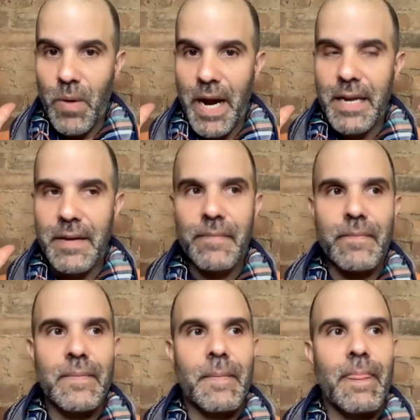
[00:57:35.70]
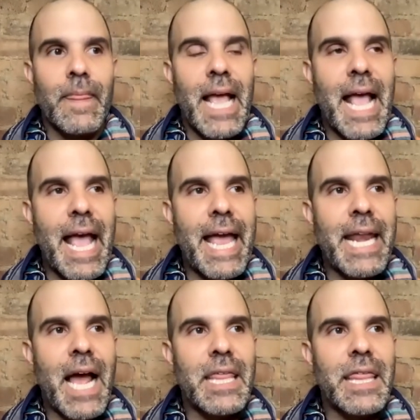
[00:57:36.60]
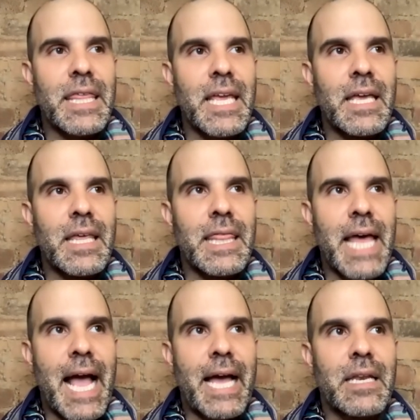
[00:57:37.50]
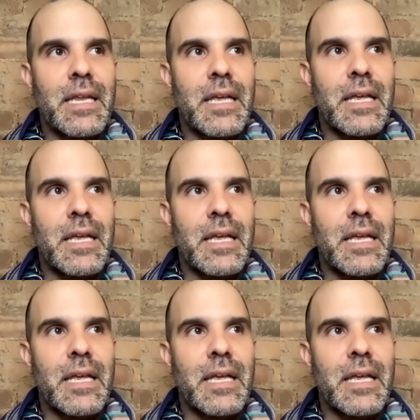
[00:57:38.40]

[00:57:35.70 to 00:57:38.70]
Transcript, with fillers: right? And I think that